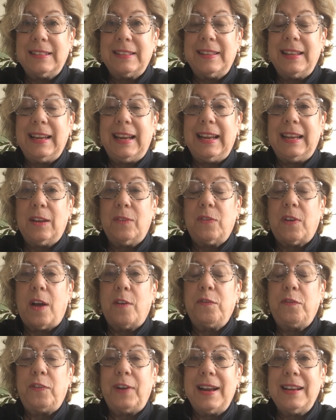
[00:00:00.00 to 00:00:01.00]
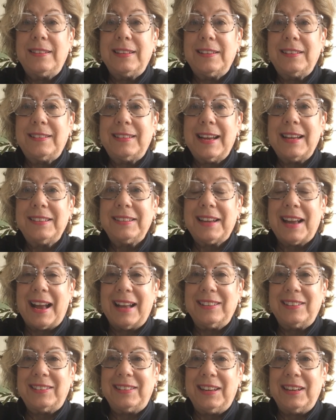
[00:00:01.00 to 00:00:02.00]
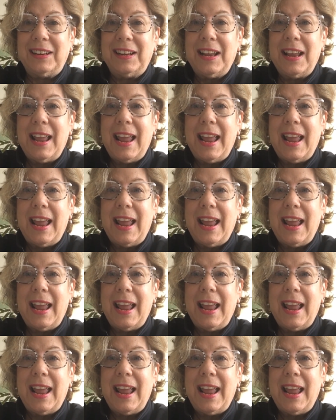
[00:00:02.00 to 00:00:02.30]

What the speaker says: thinking of a phrase that stays constant